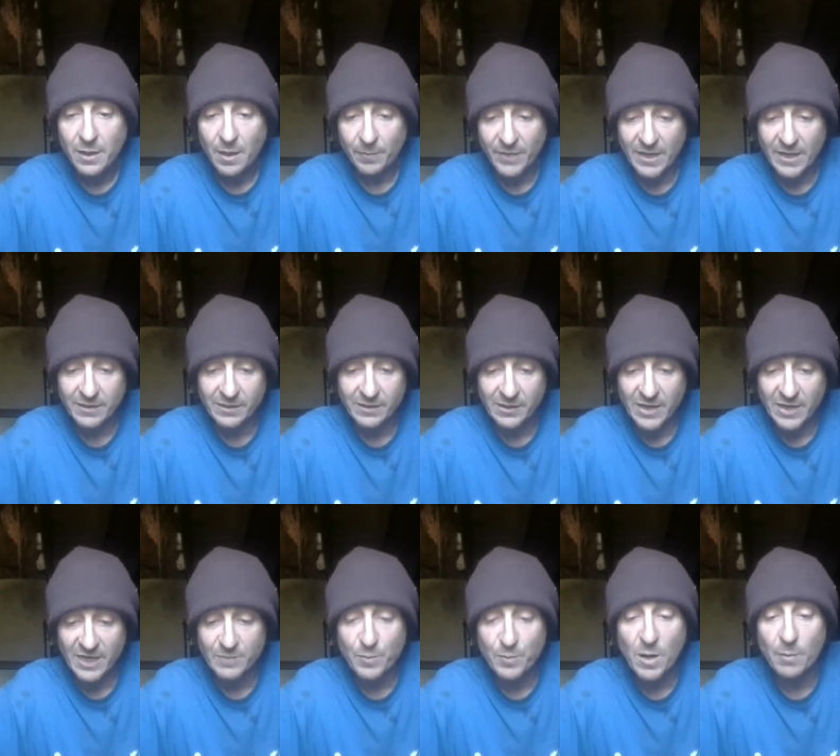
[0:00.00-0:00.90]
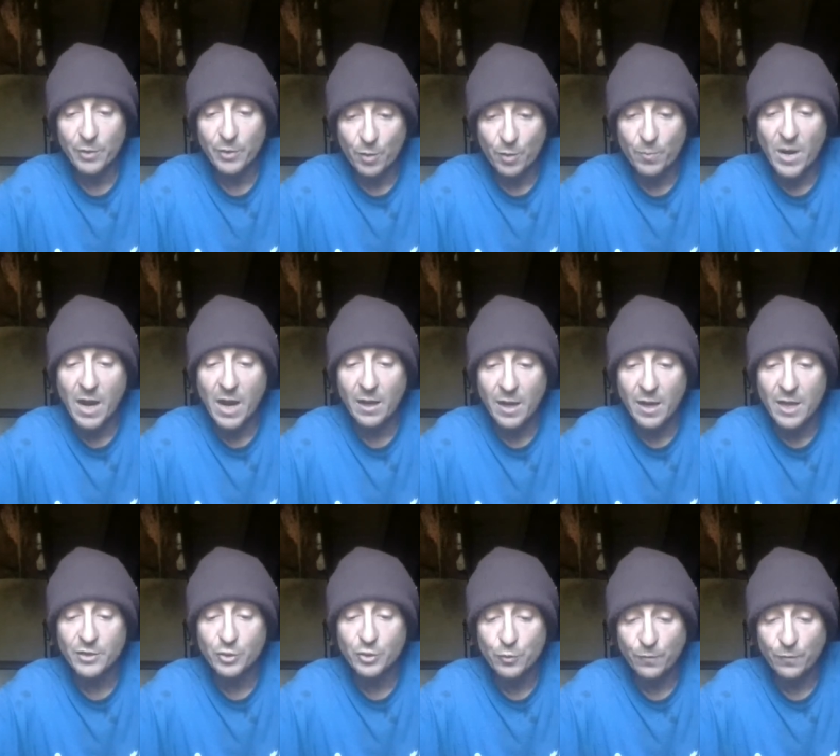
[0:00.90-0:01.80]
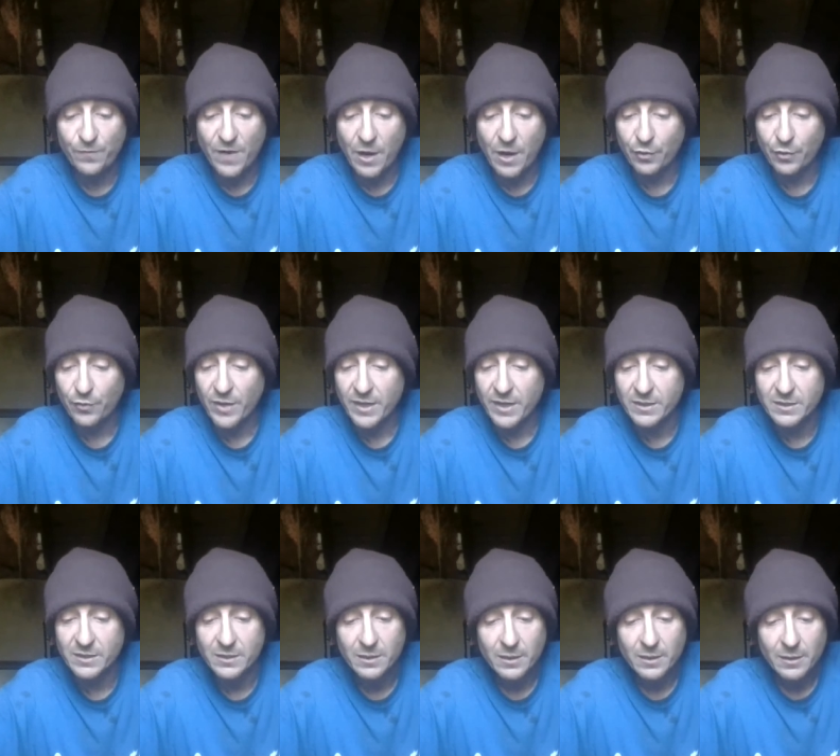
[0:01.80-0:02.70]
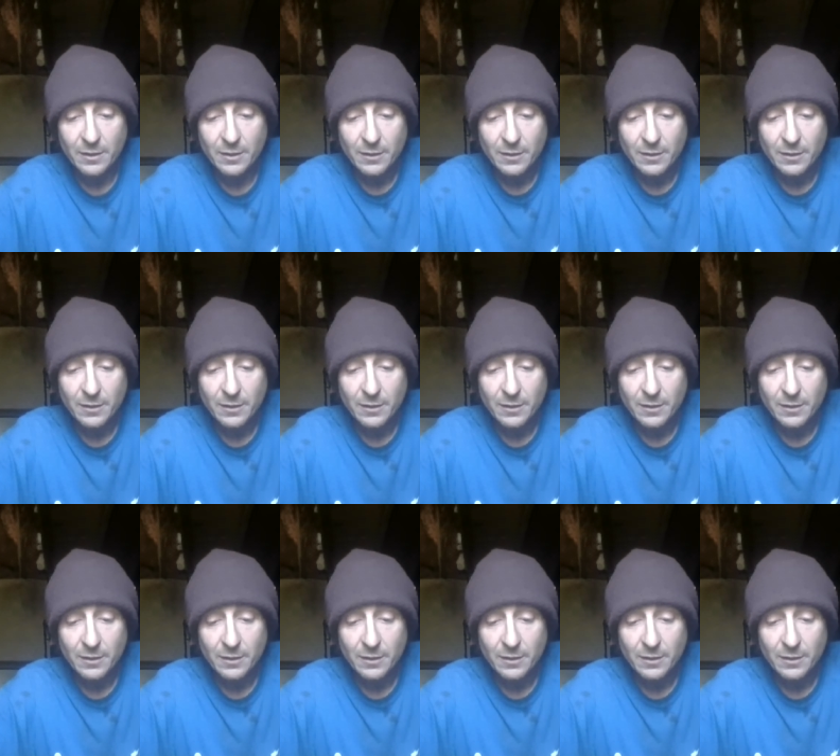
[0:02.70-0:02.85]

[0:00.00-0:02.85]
I'm guessing that's probably her biological father that's,